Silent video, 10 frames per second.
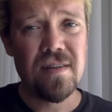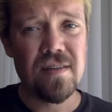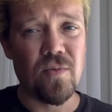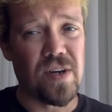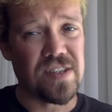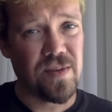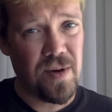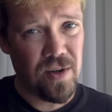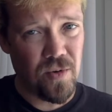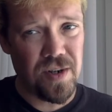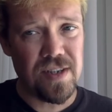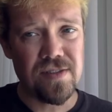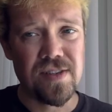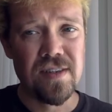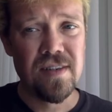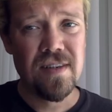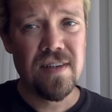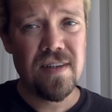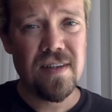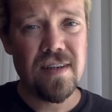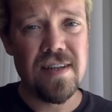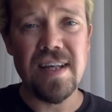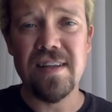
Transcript: the rights of minorities, and then